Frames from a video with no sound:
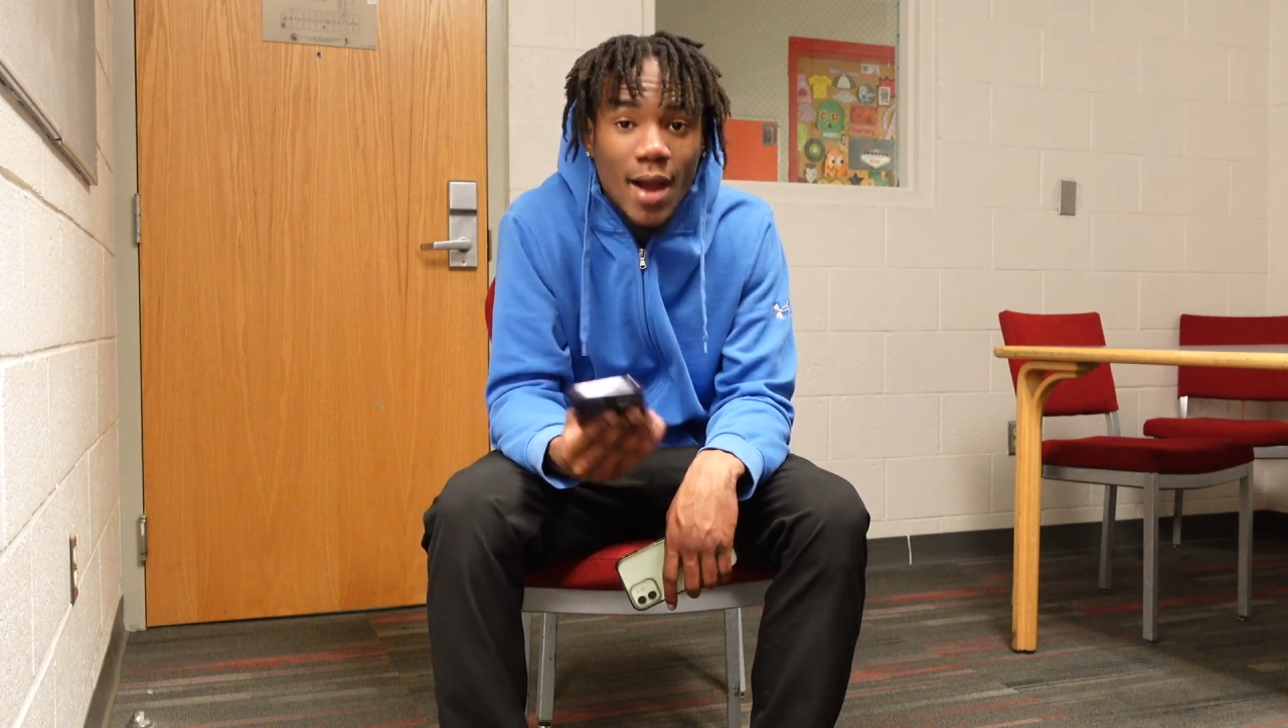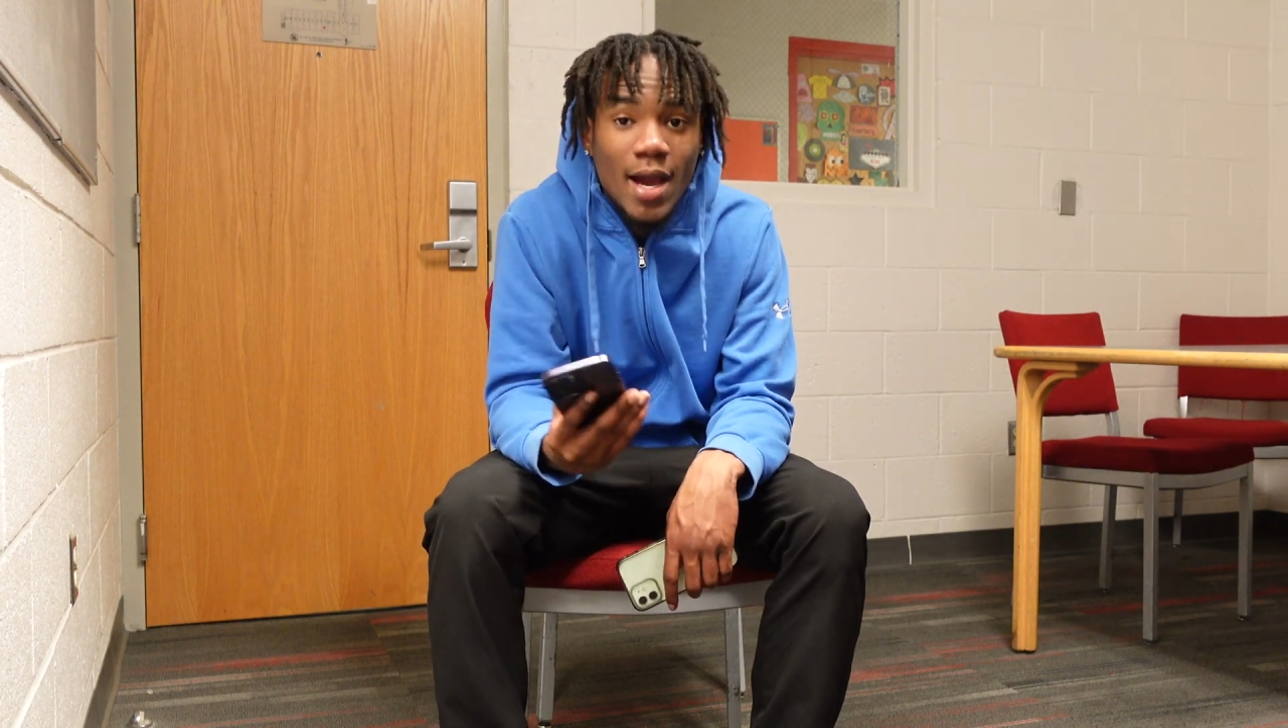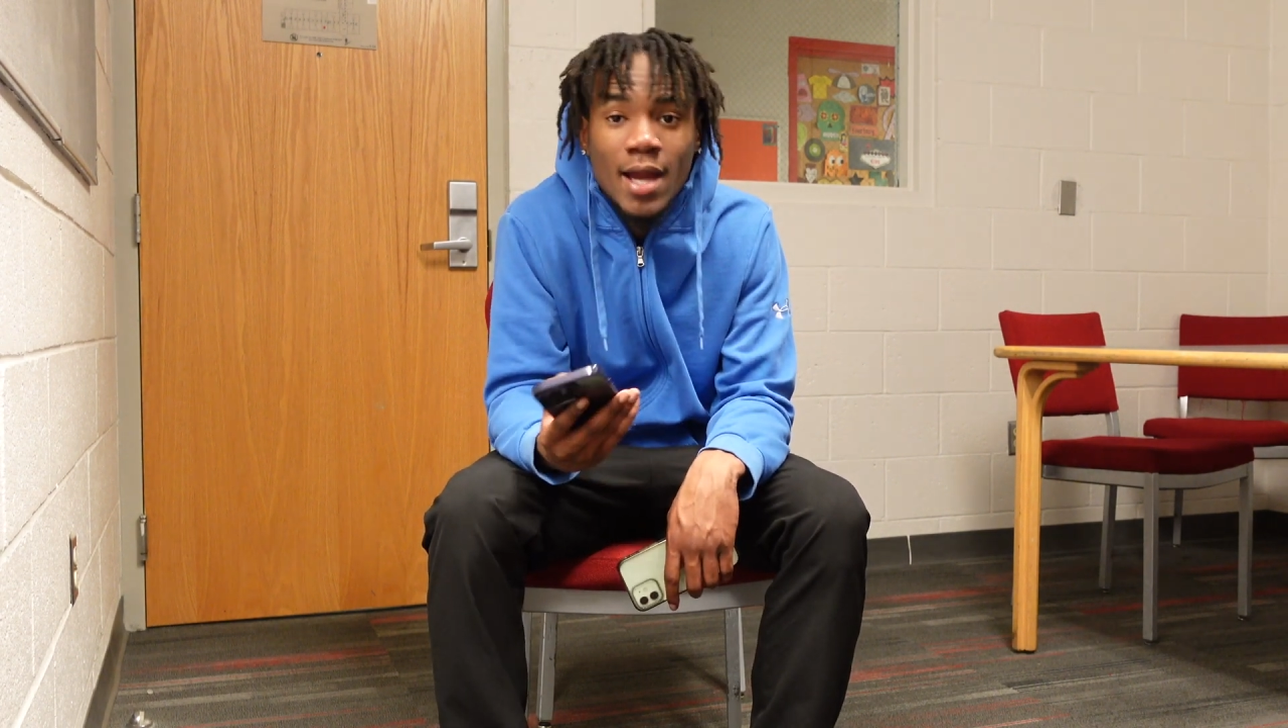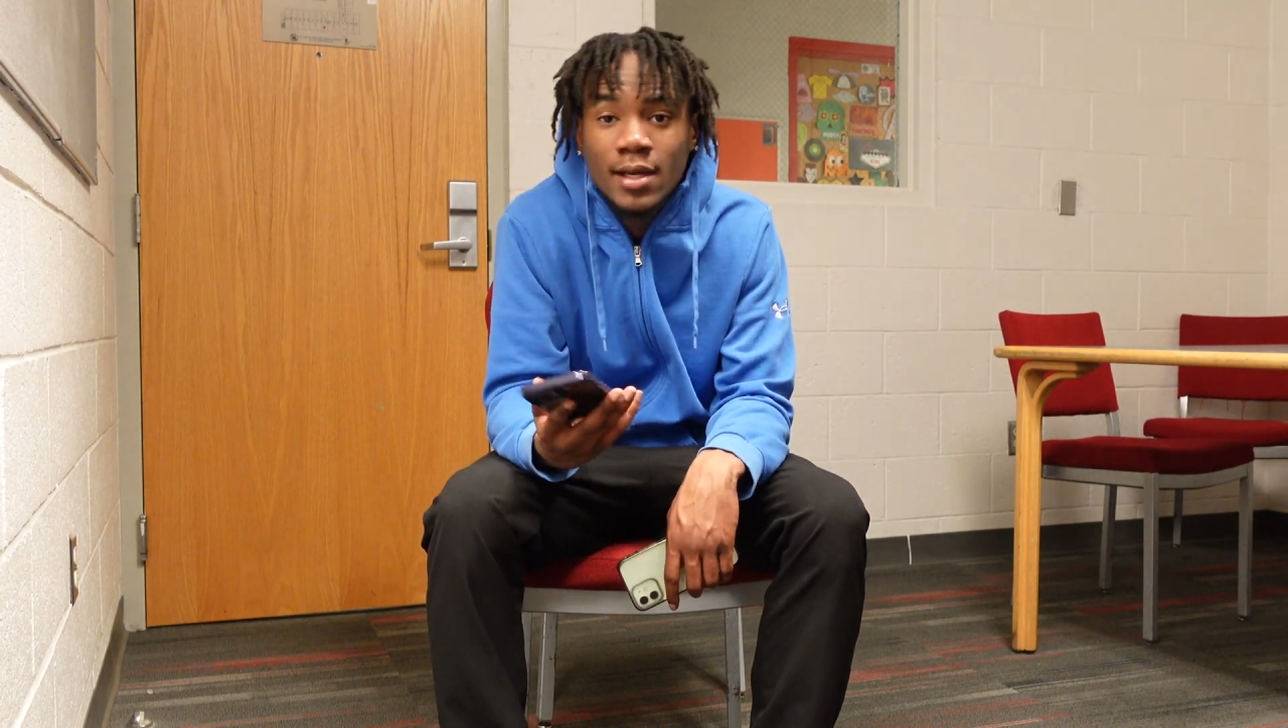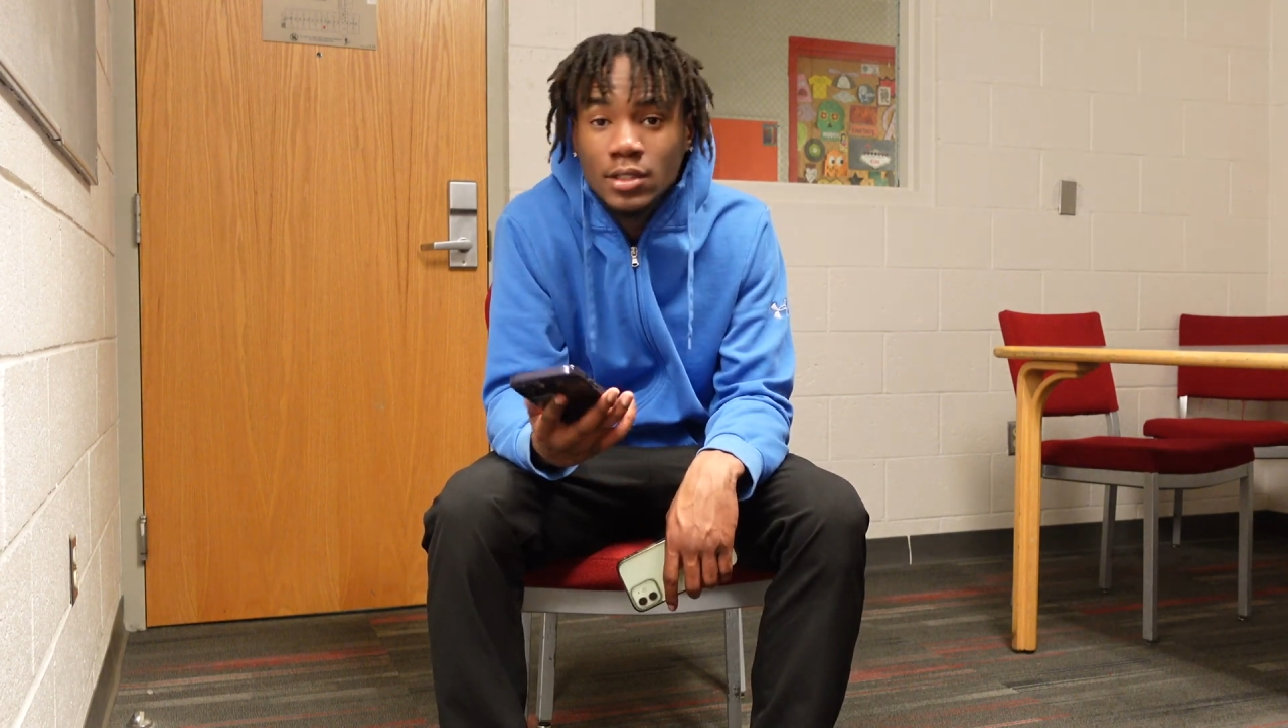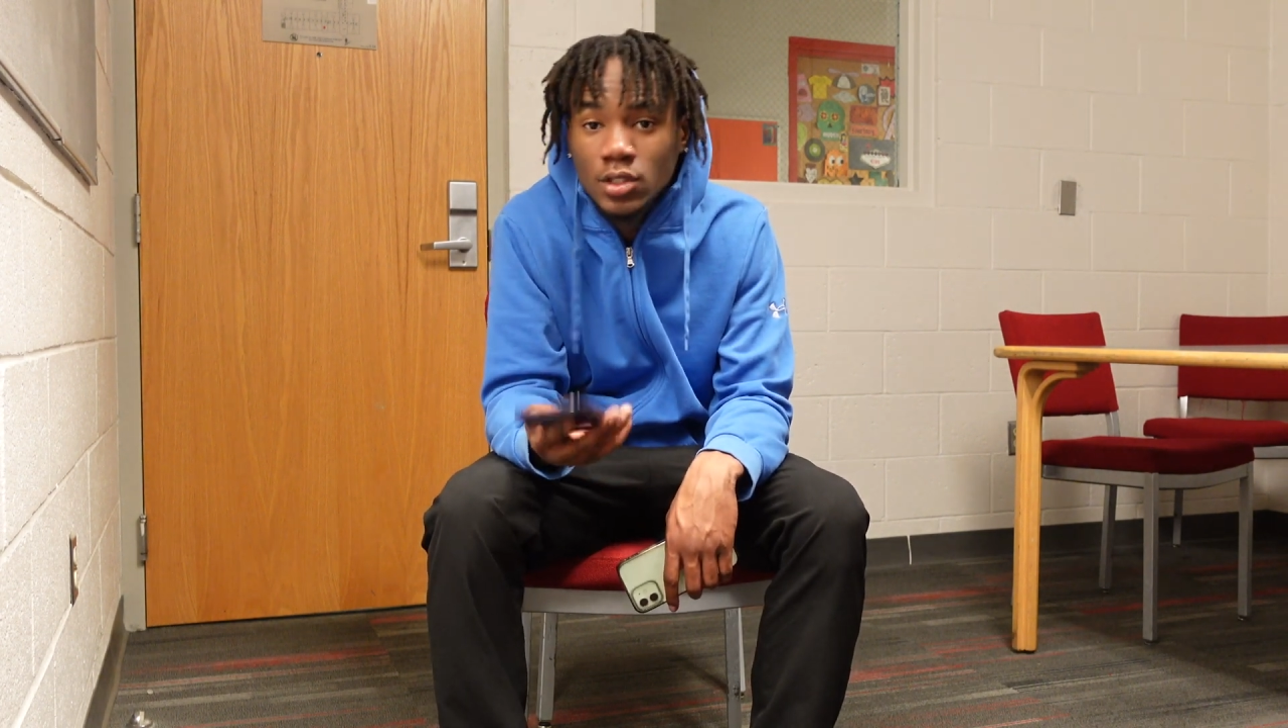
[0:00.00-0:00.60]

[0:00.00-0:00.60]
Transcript: I got it in